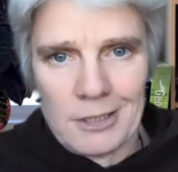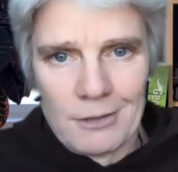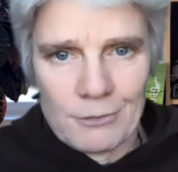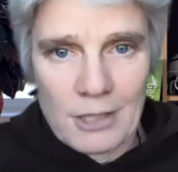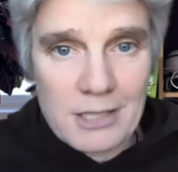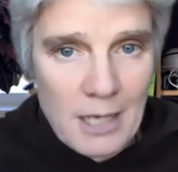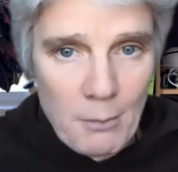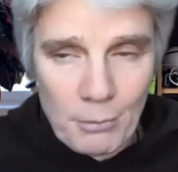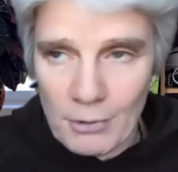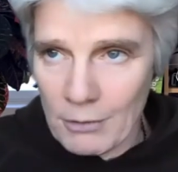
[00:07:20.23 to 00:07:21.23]
For
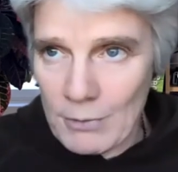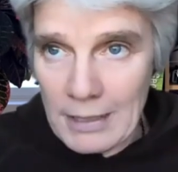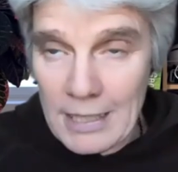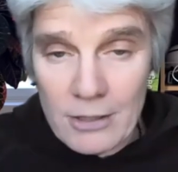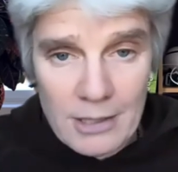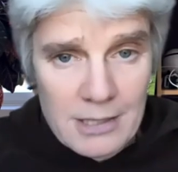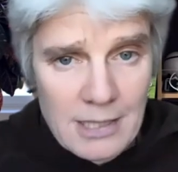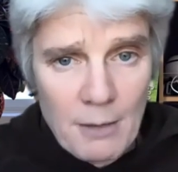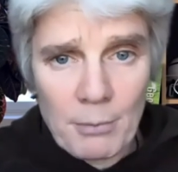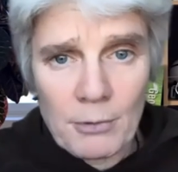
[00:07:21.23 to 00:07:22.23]
example, a really good
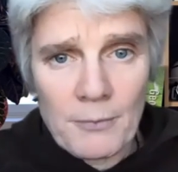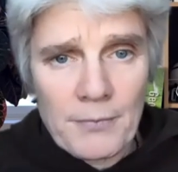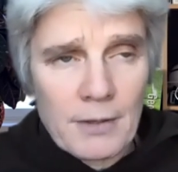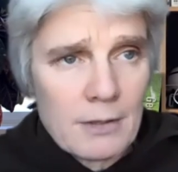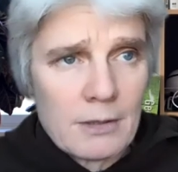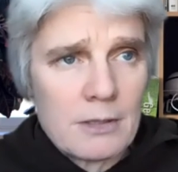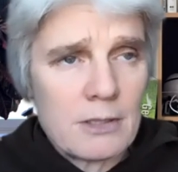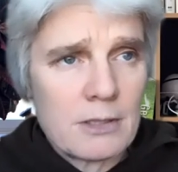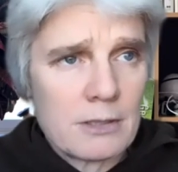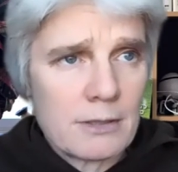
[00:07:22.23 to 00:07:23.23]
example,
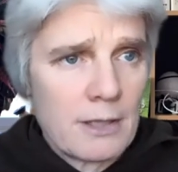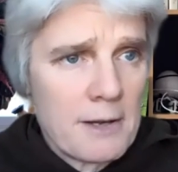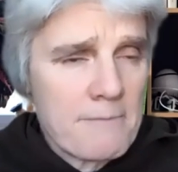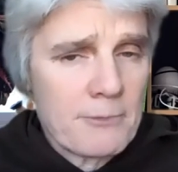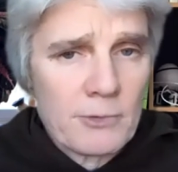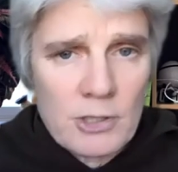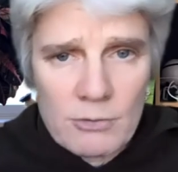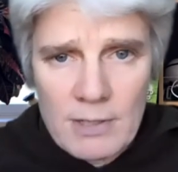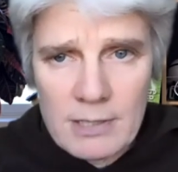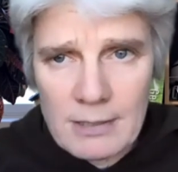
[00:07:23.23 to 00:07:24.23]
just um, just
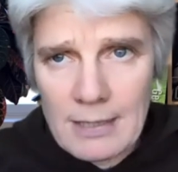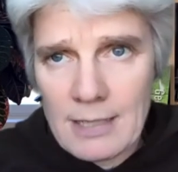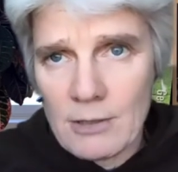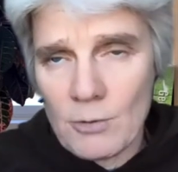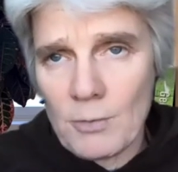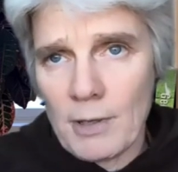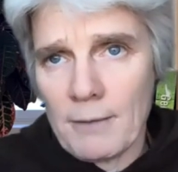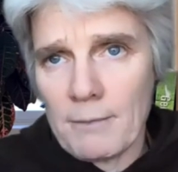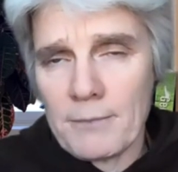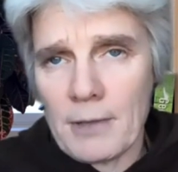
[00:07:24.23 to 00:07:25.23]
recently,
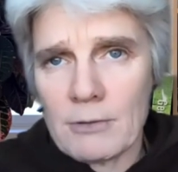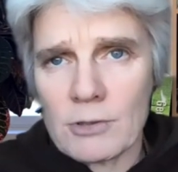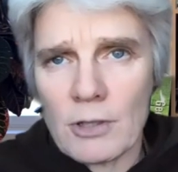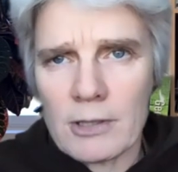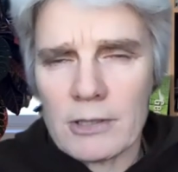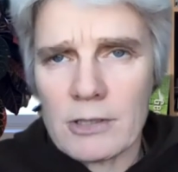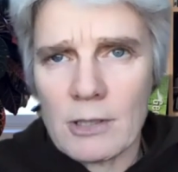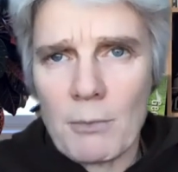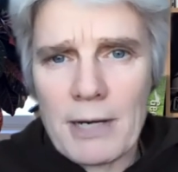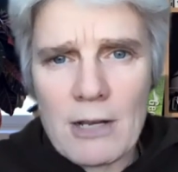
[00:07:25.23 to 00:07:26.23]
um, I was talking to
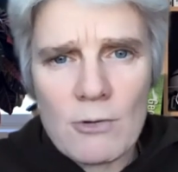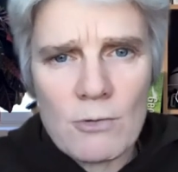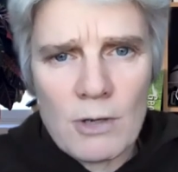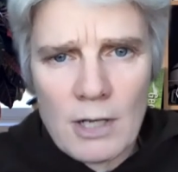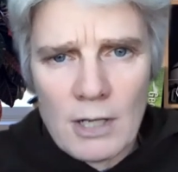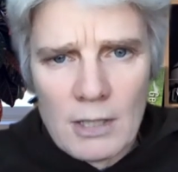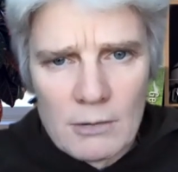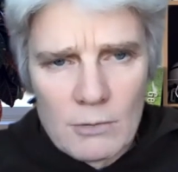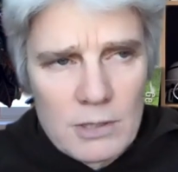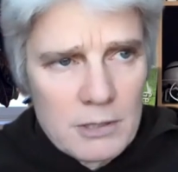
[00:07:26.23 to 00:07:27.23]
somebody who
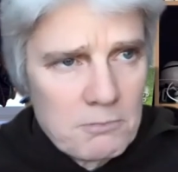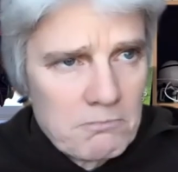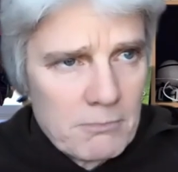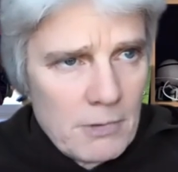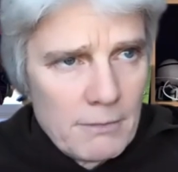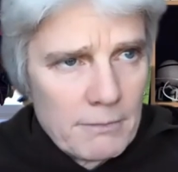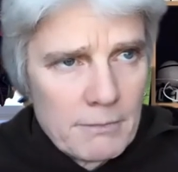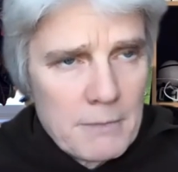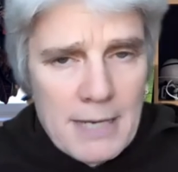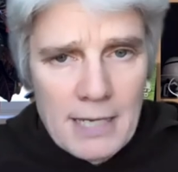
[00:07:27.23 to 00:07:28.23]
was
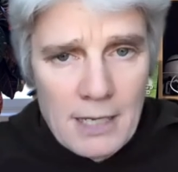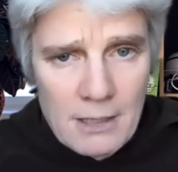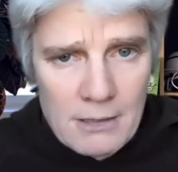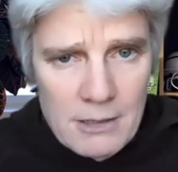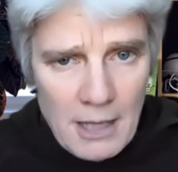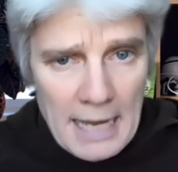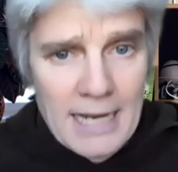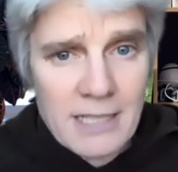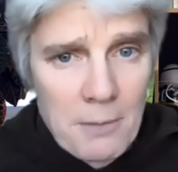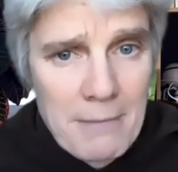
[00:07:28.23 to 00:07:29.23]
making the
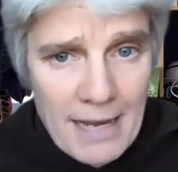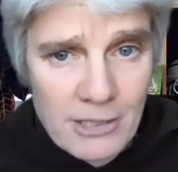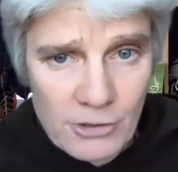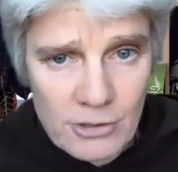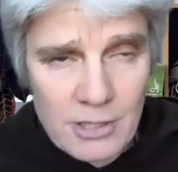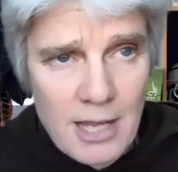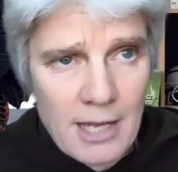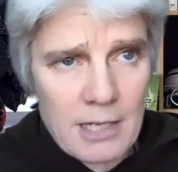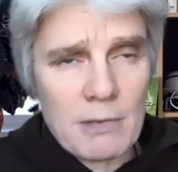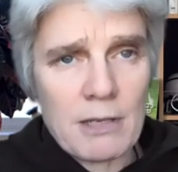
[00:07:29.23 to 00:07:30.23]
anti-maskers the
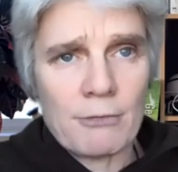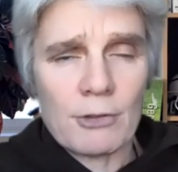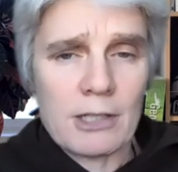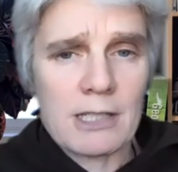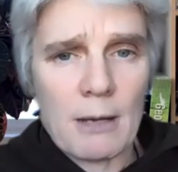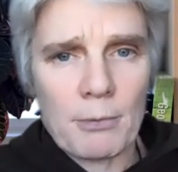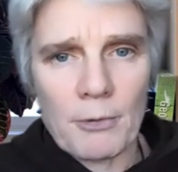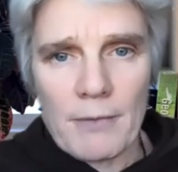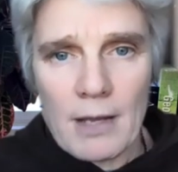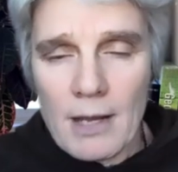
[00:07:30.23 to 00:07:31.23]
enemy, for example,
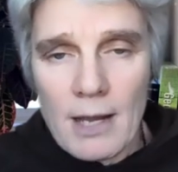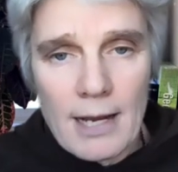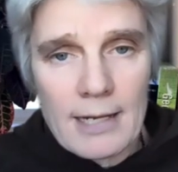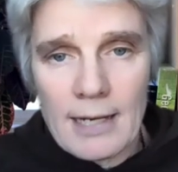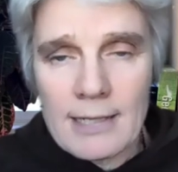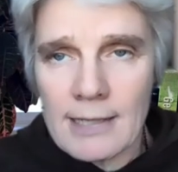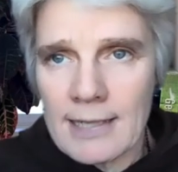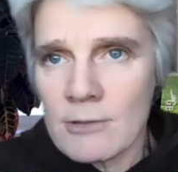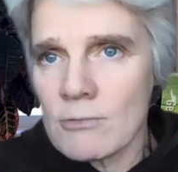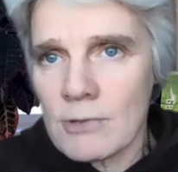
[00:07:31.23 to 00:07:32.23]
and I, I
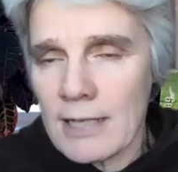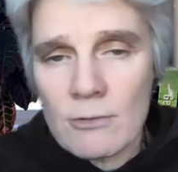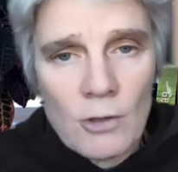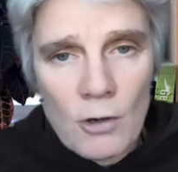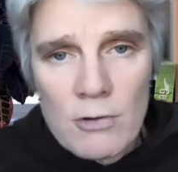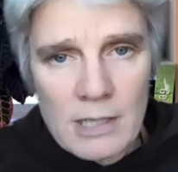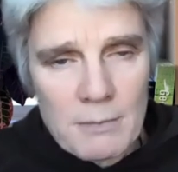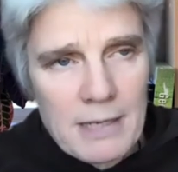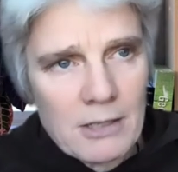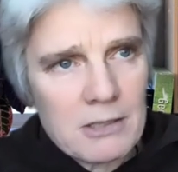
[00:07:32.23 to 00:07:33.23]
don't I don't go there
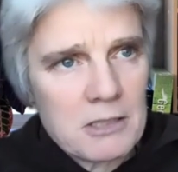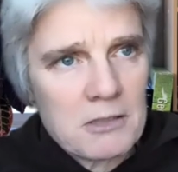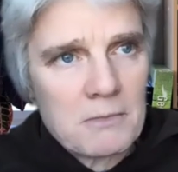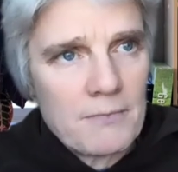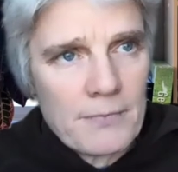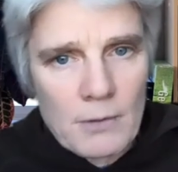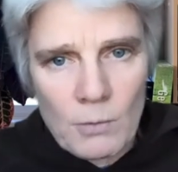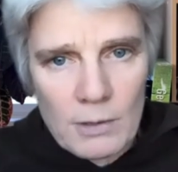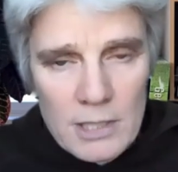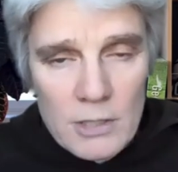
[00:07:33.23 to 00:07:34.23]
because
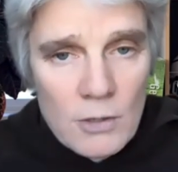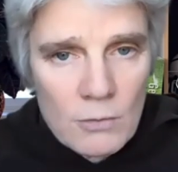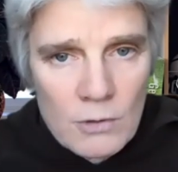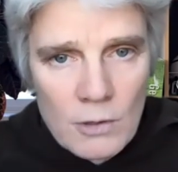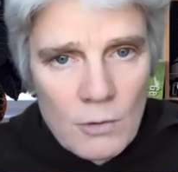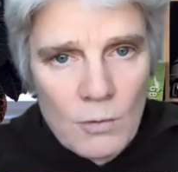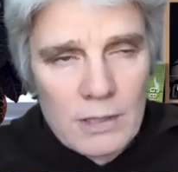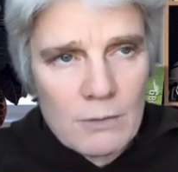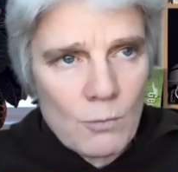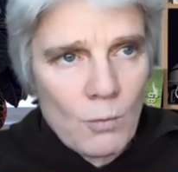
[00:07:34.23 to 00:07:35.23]
well you don't know
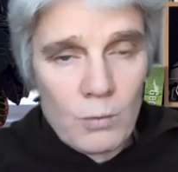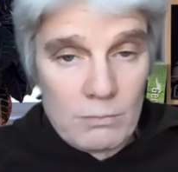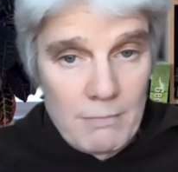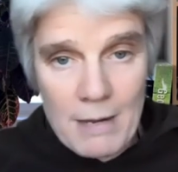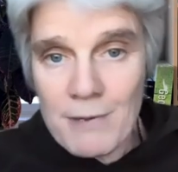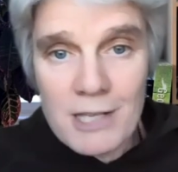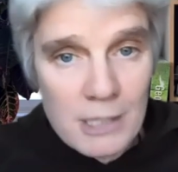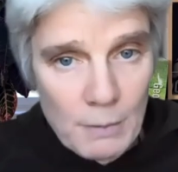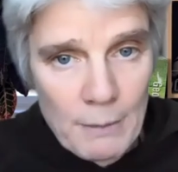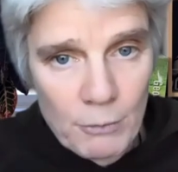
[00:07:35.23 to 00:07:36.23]
what maybe these
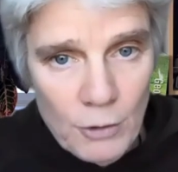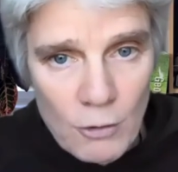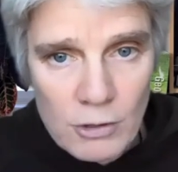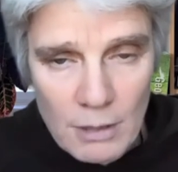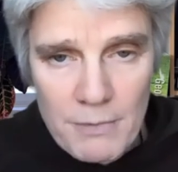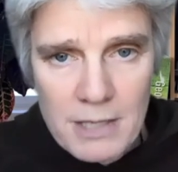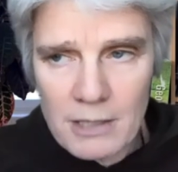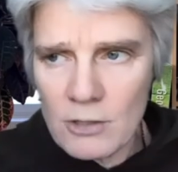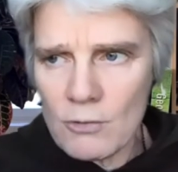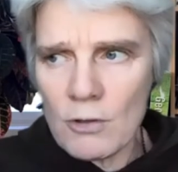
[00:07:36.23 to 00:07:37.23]
people know something that
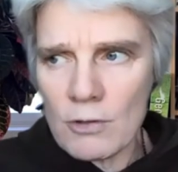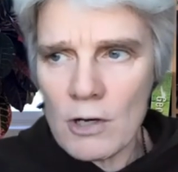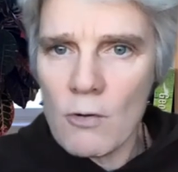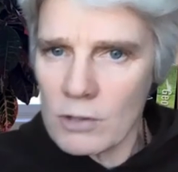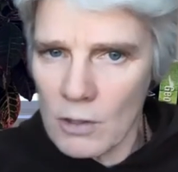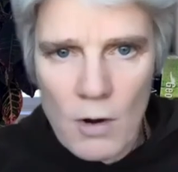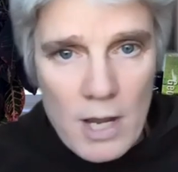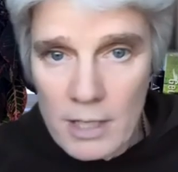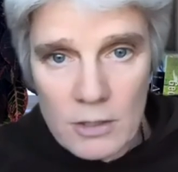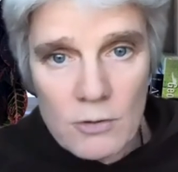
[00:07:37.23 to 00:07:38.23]
you don't know so
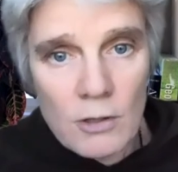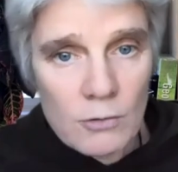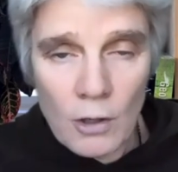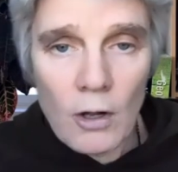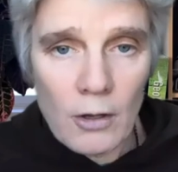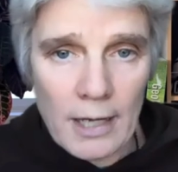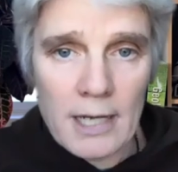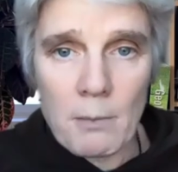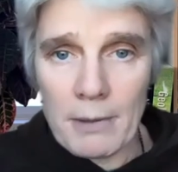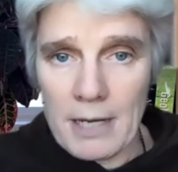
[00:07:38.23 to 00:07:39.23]
you don't call
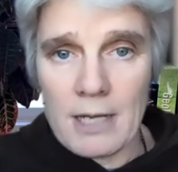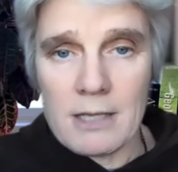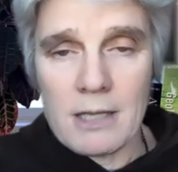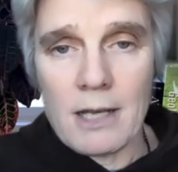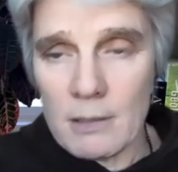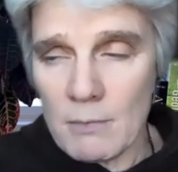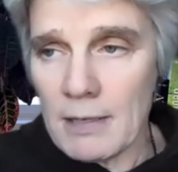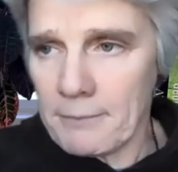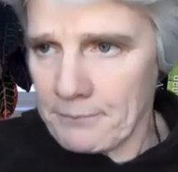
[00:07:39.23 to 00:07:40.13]
anybody the enemy